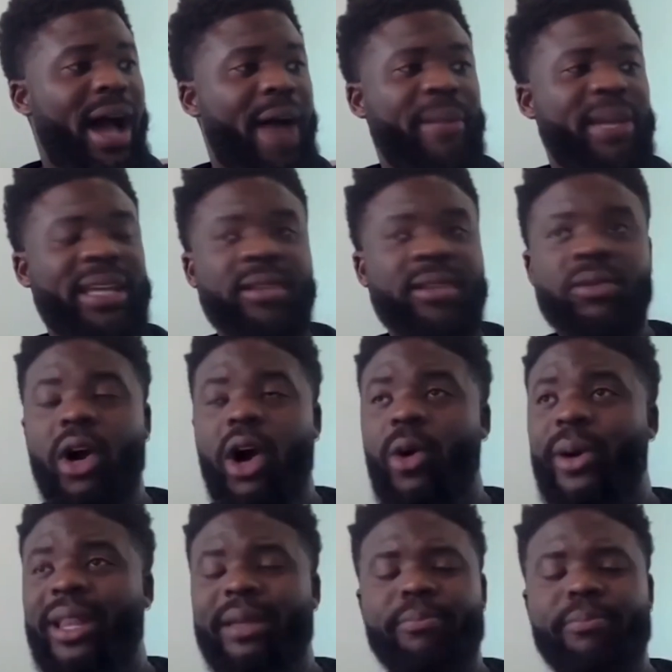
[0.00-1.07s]
I mean,
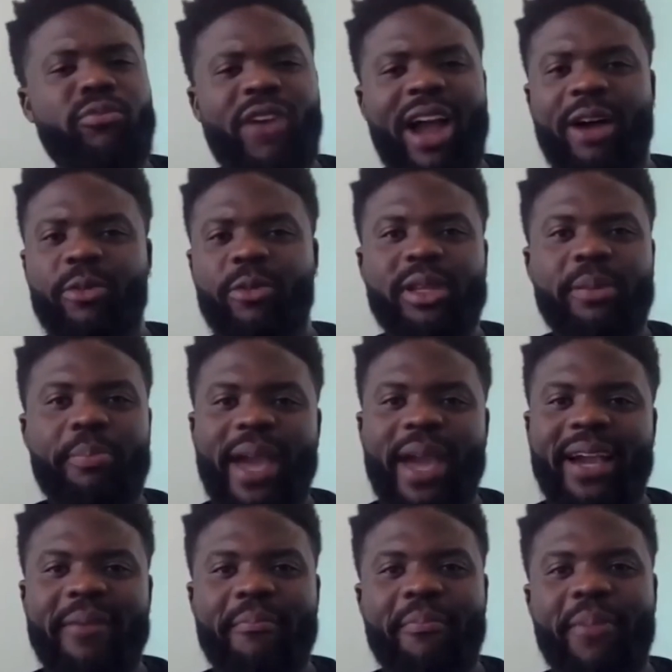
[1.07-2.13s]
going and round with the
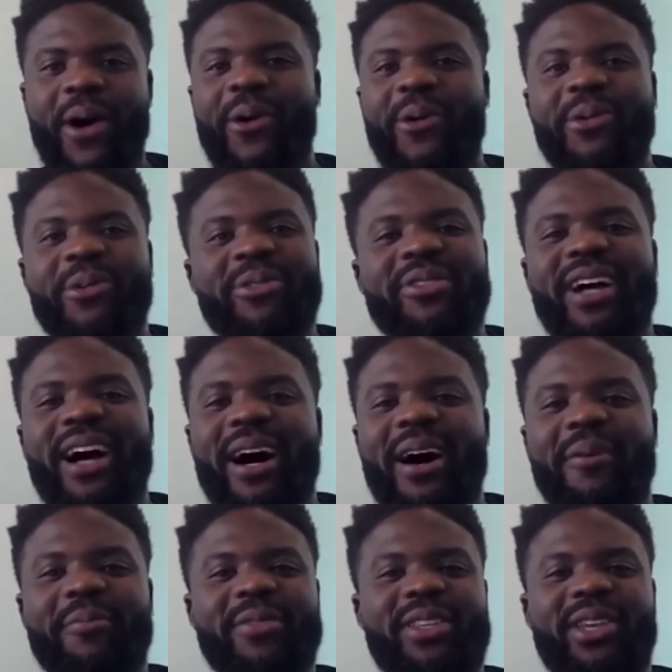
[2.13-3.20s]
begging bowl,
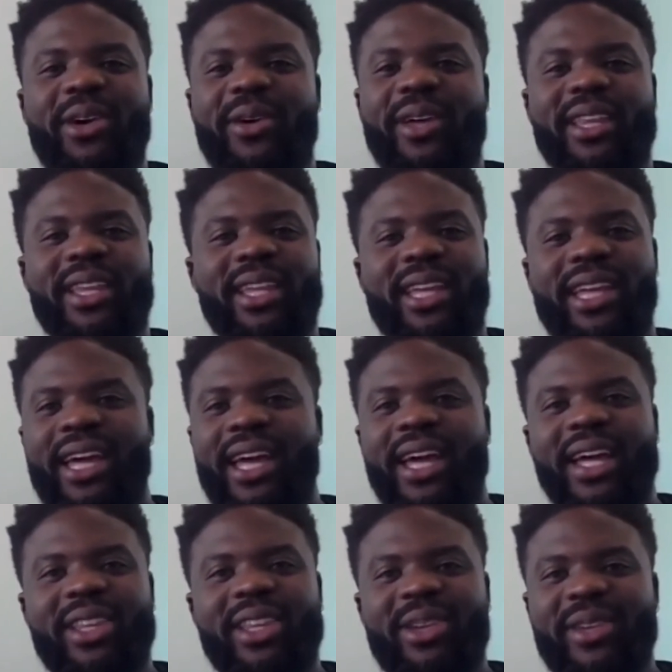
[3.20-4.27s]

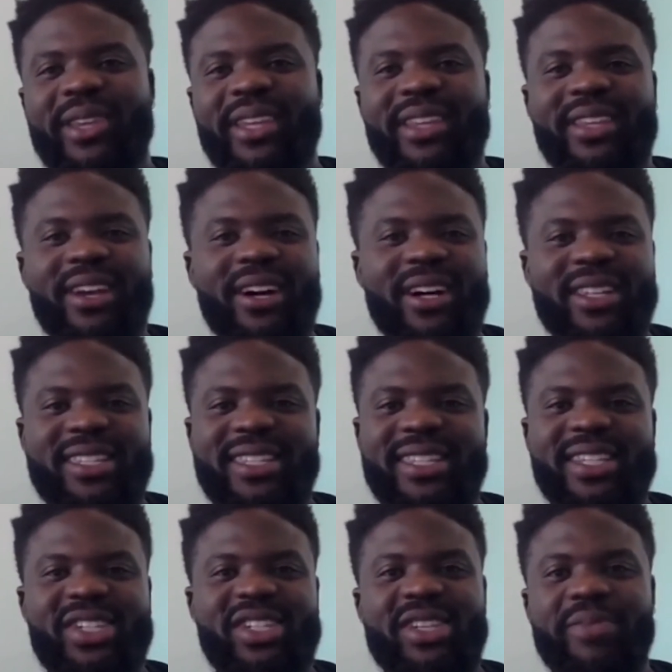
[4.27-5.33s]
doing the dance
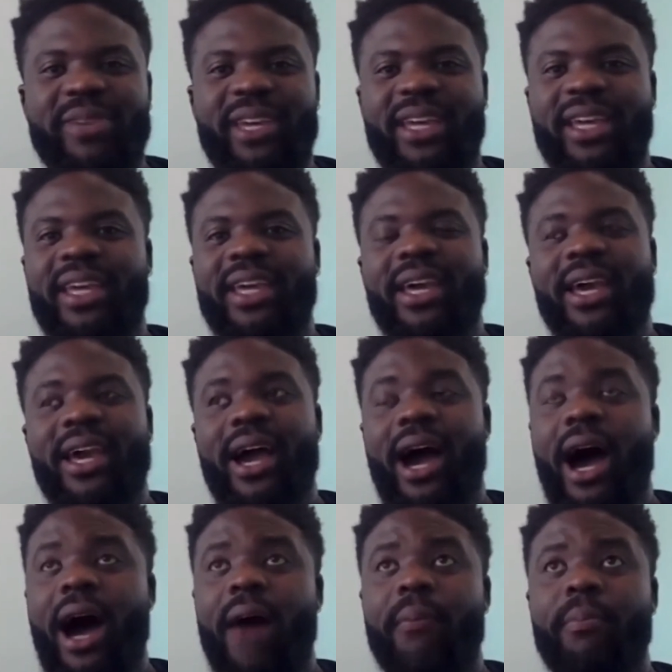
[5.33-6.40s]
and the shimmy.
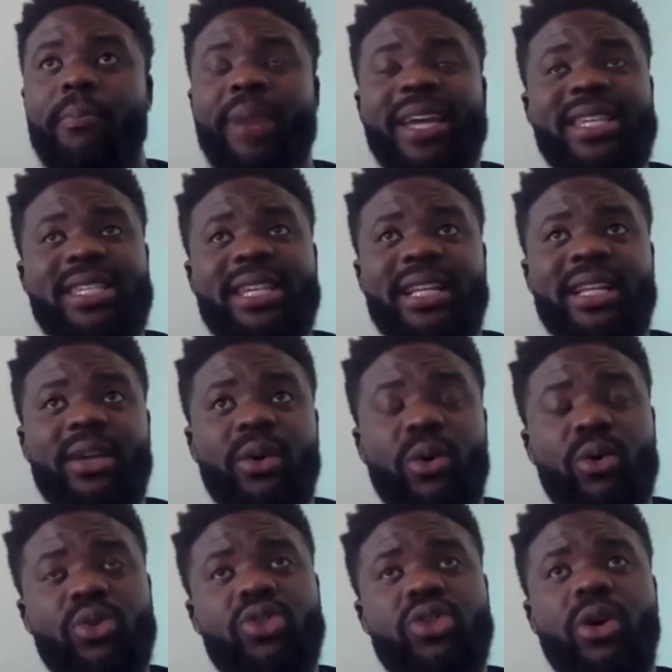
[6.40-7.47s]
Basically
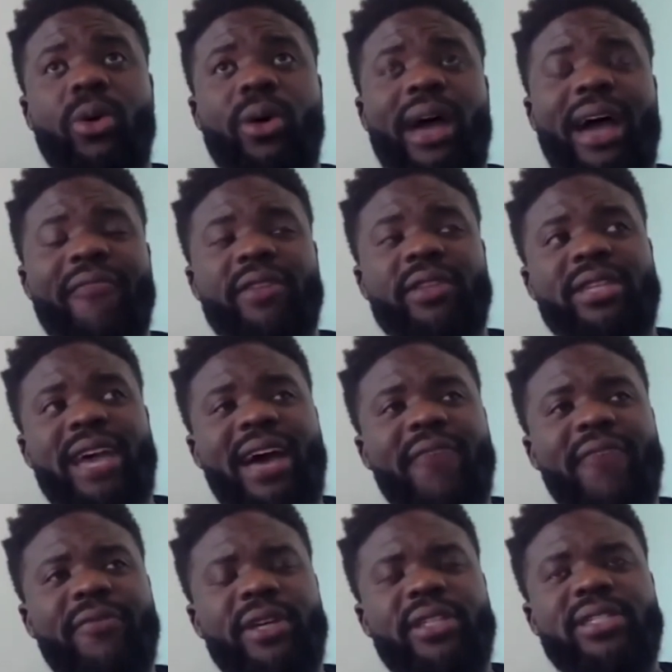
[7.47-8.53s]
also having to
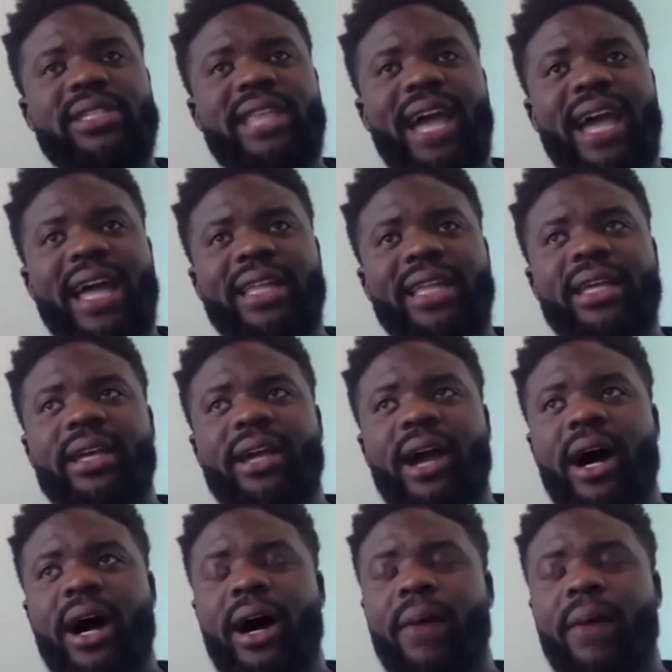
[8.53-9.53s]
have a slightly